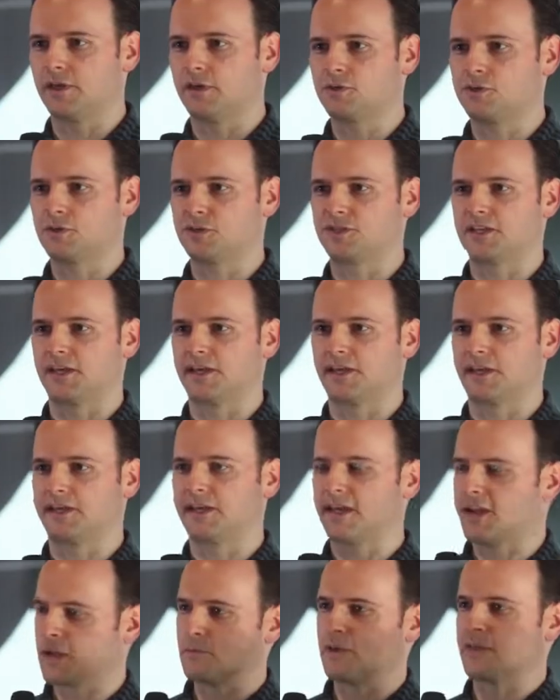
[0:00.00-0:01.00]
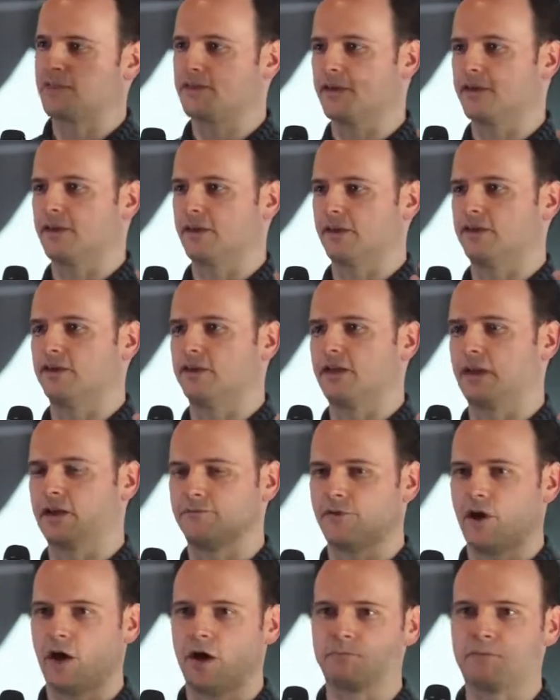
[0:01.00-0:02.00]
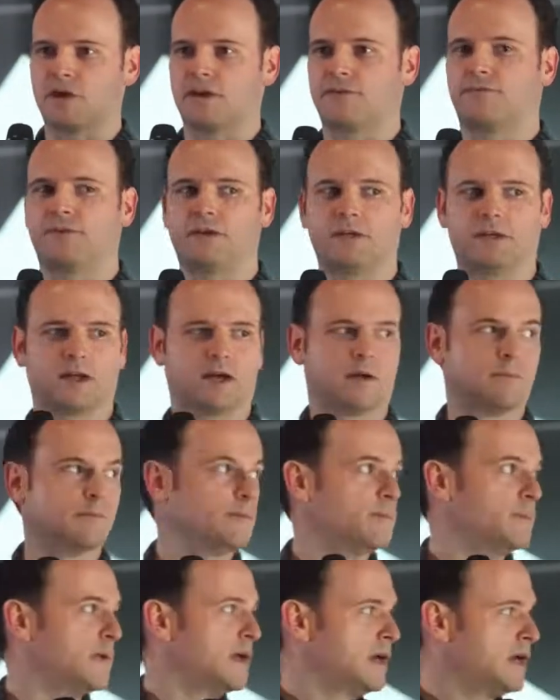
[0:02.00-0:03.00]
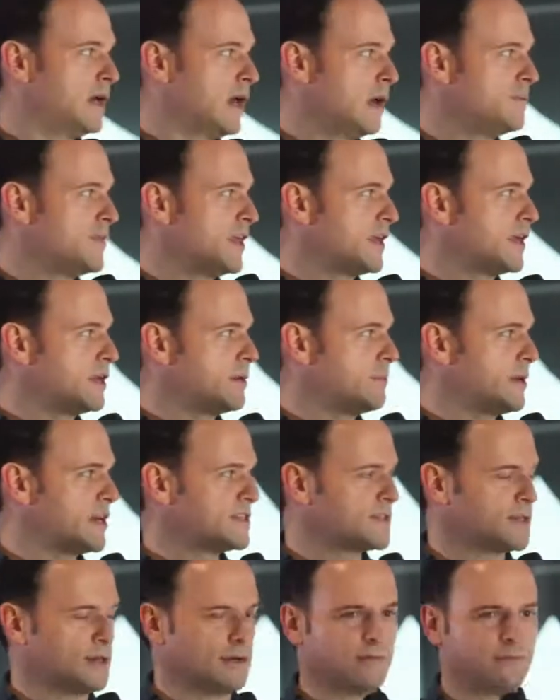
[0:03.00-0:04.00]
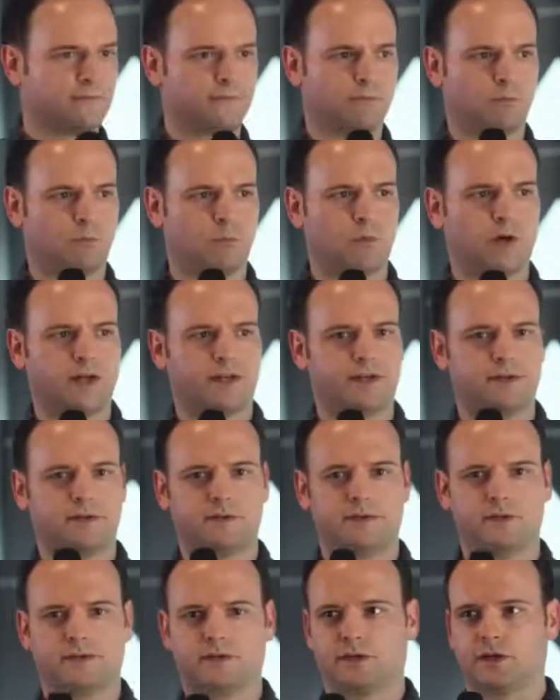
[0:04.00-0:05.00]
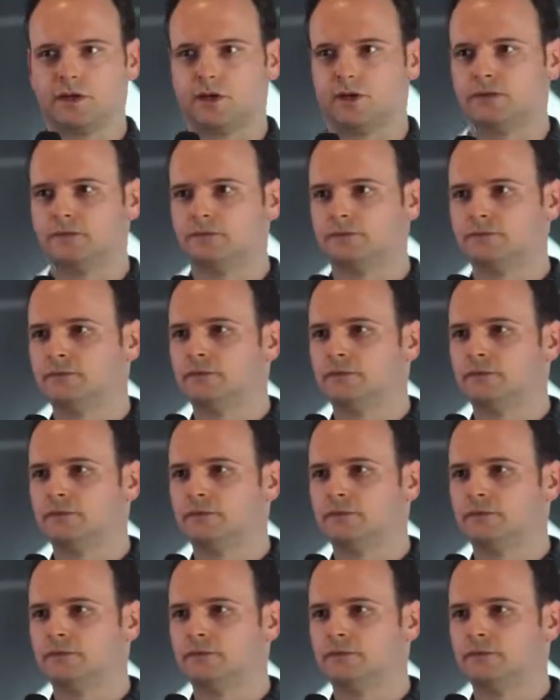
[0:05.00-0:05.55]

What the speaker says: interesting and getting me thinking and kind of on my feet. I'm thinking to myself, I'm